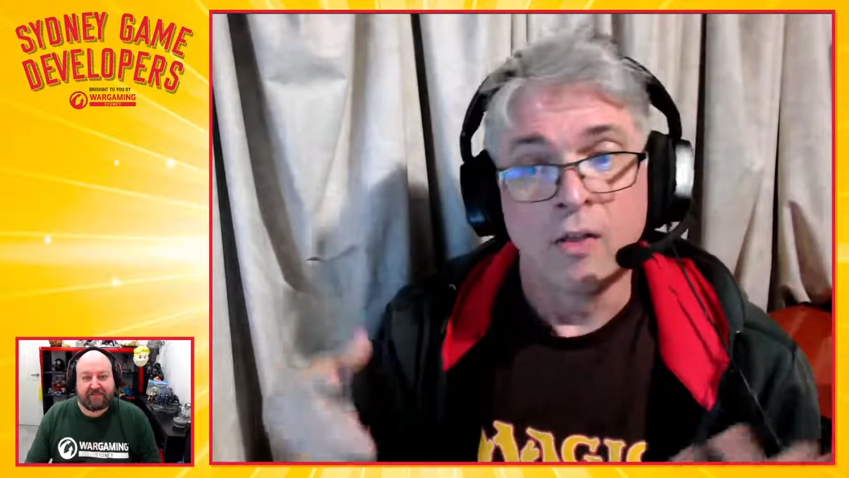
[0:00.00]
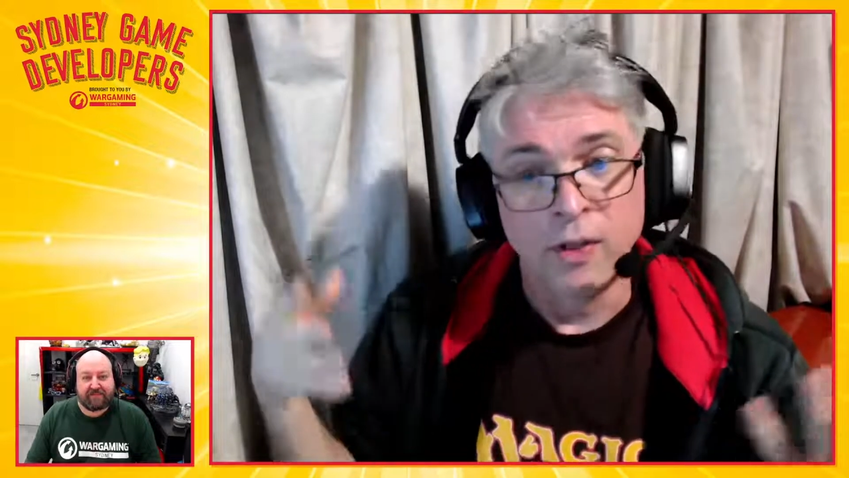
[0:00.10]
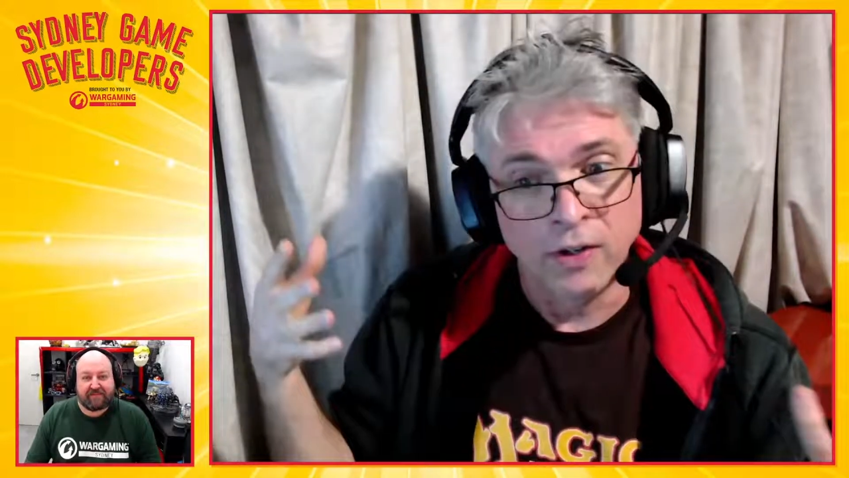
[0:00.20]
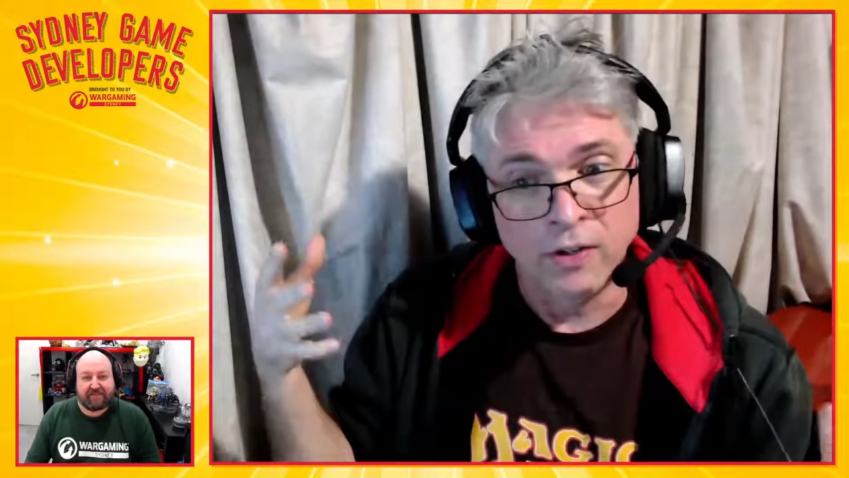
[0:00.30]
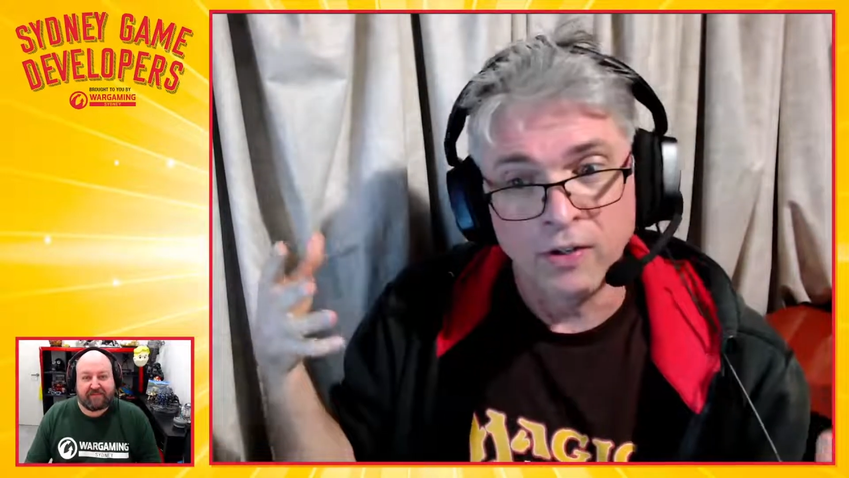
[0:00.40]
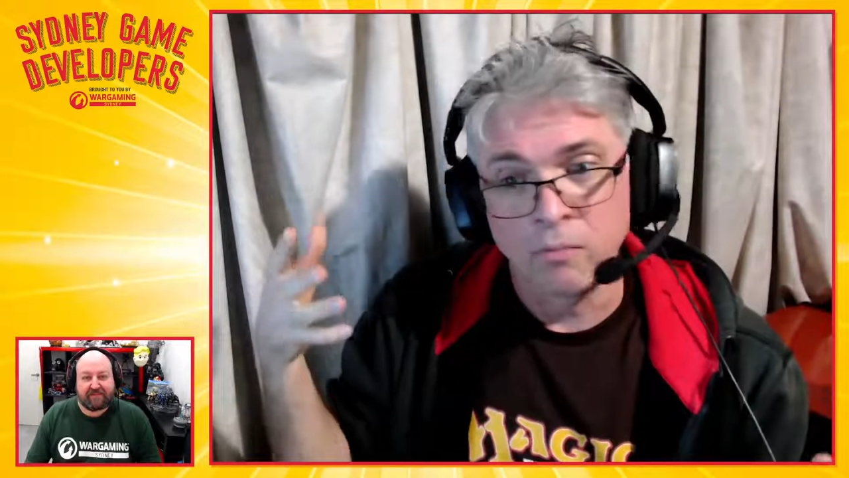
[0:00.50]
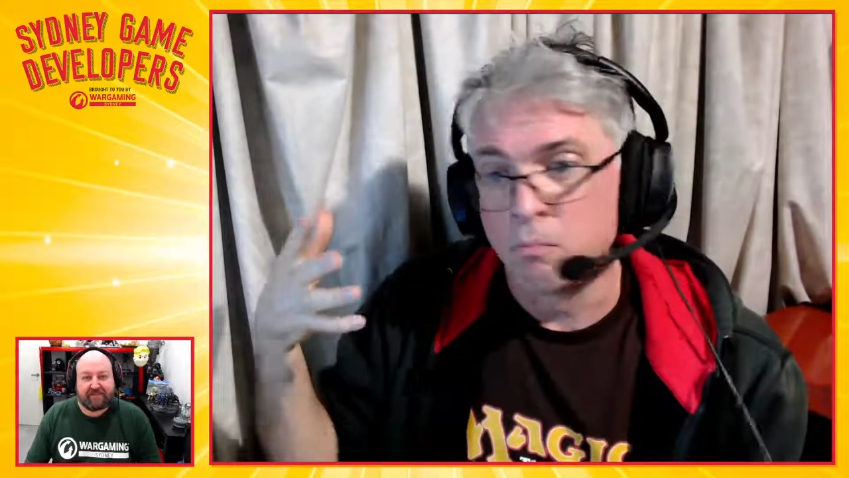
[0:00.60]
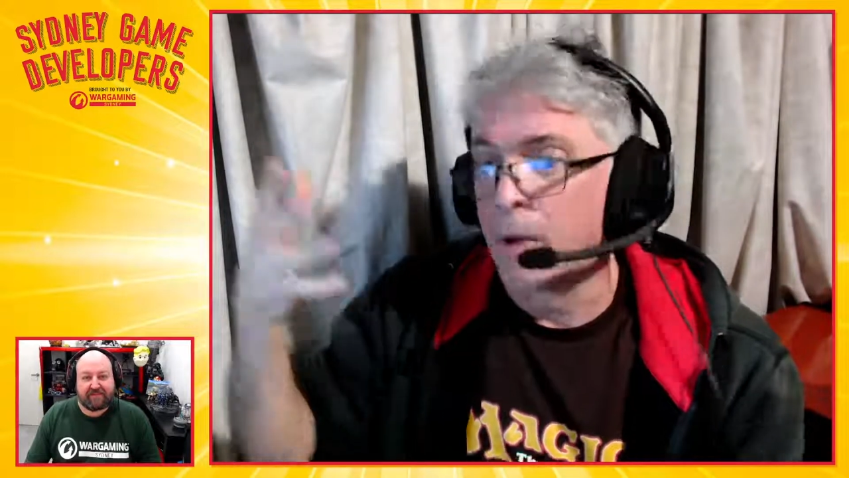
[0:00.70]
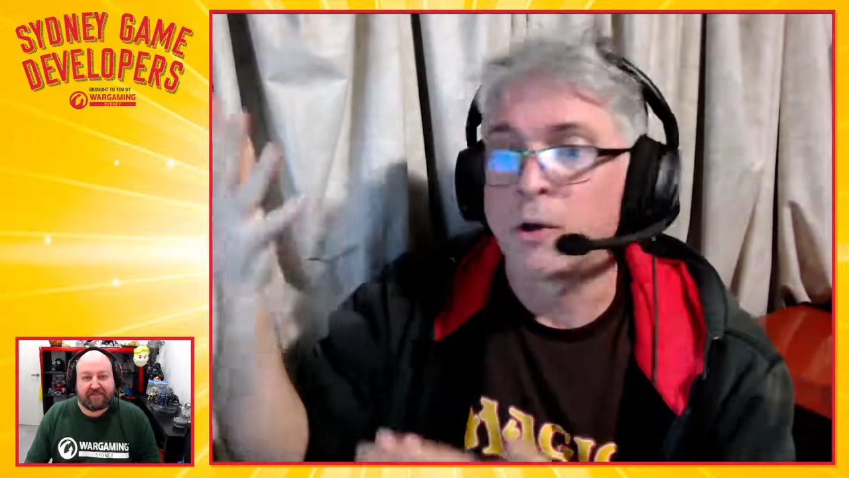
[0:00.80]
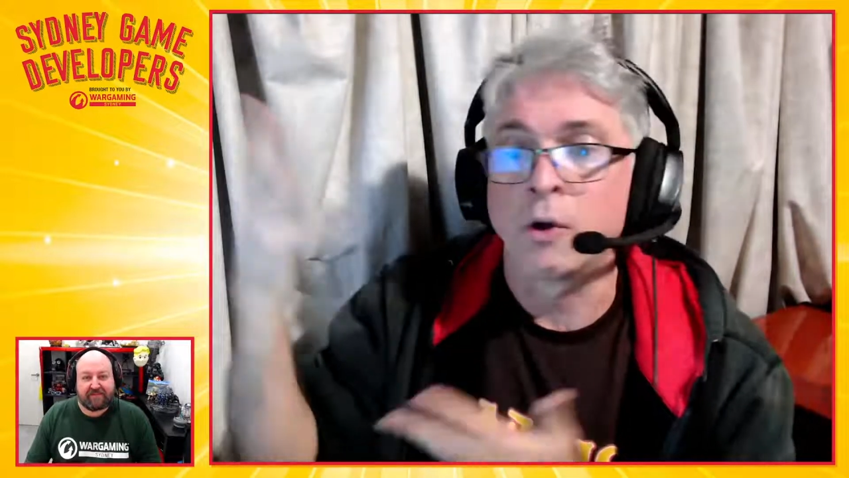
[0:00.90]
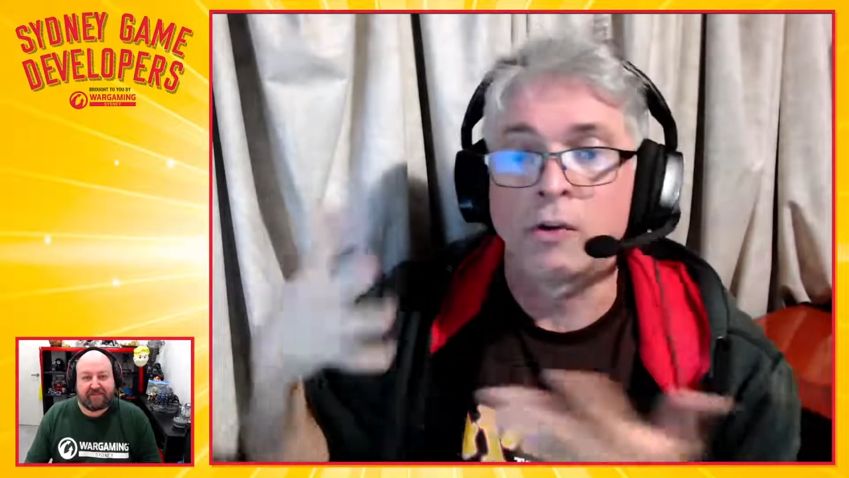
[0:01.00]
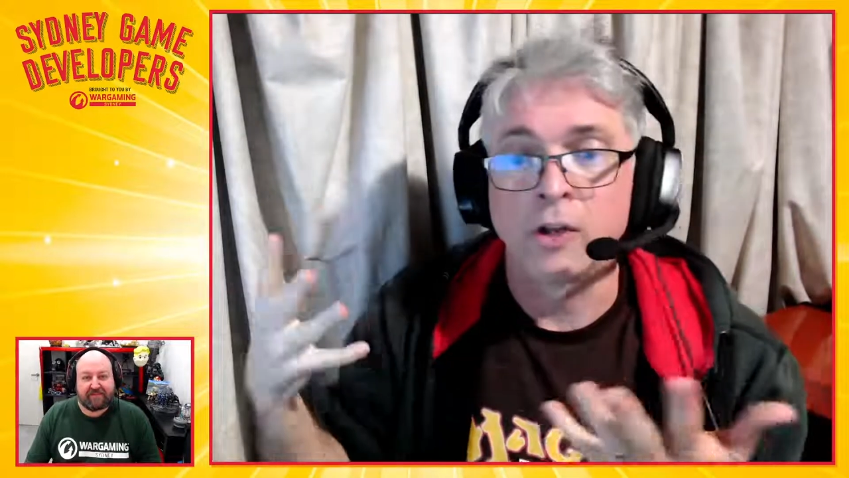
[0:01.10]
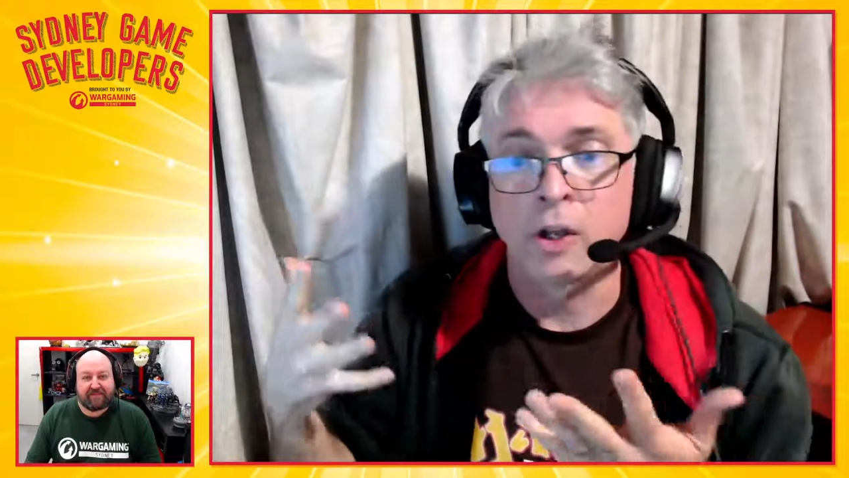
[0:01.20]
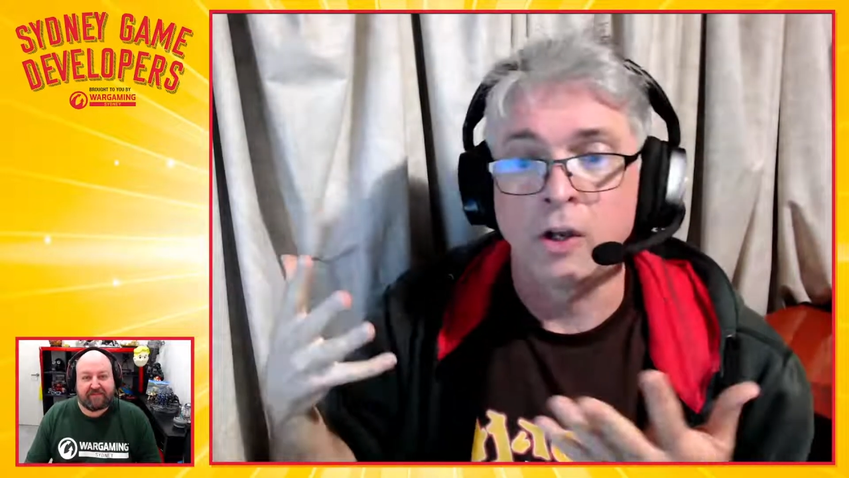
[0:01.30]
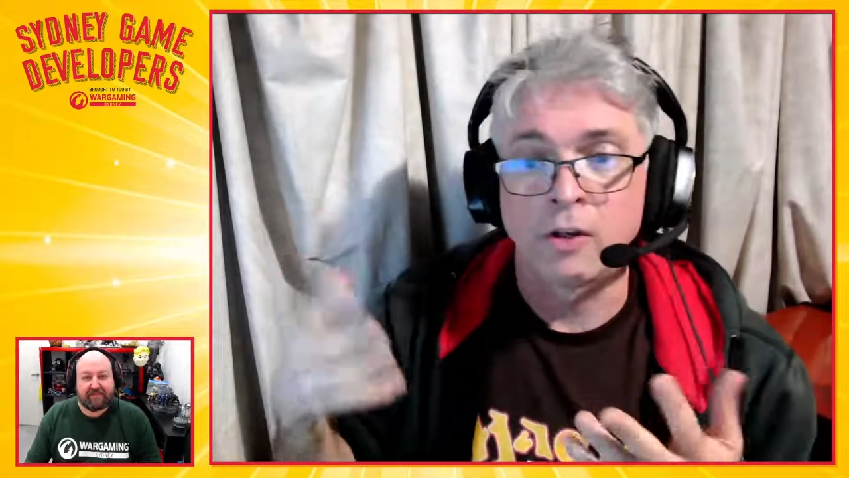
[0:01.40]
that might not
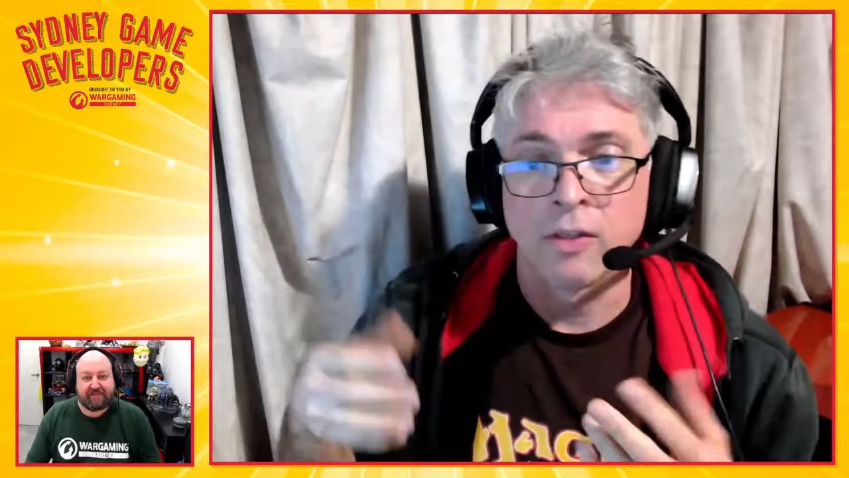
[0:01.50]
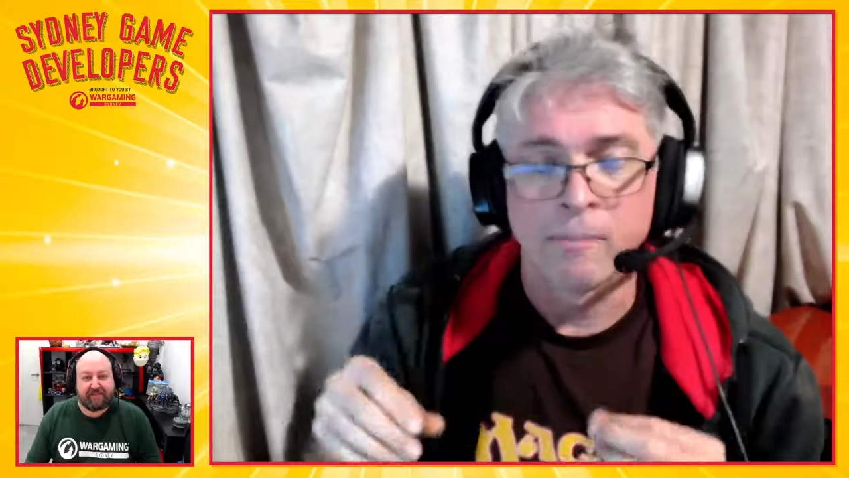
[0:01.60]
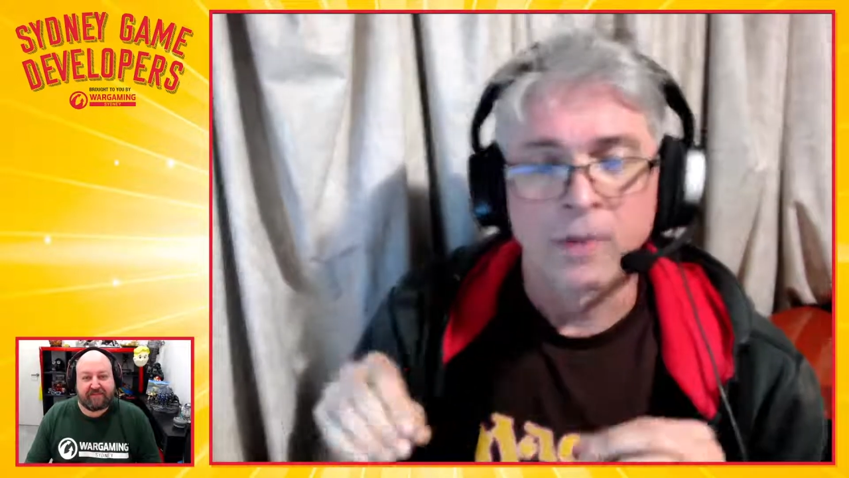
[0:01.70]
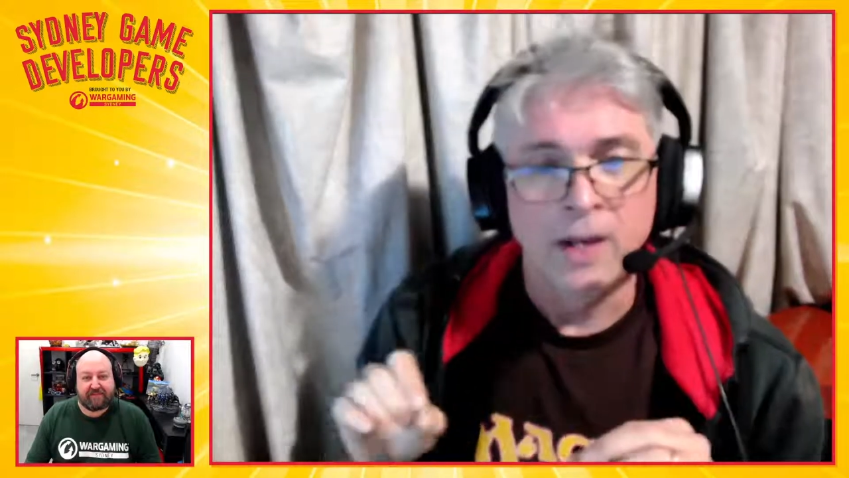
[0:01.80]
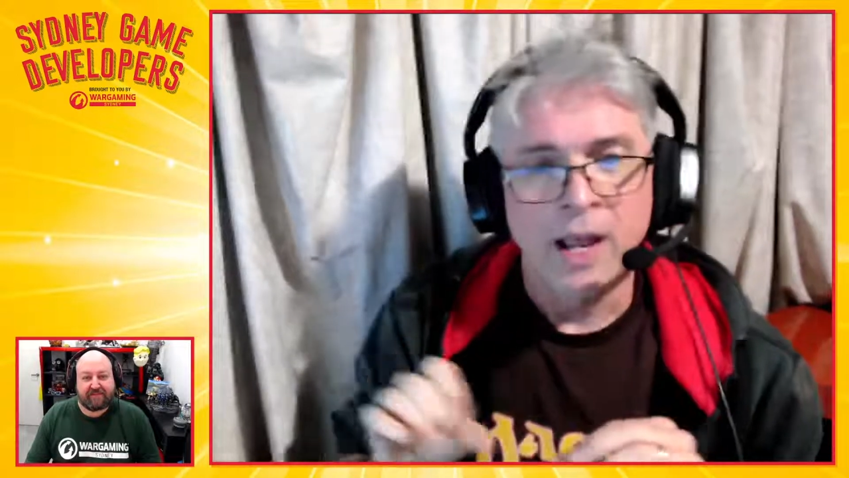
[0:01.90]
have occurred to them.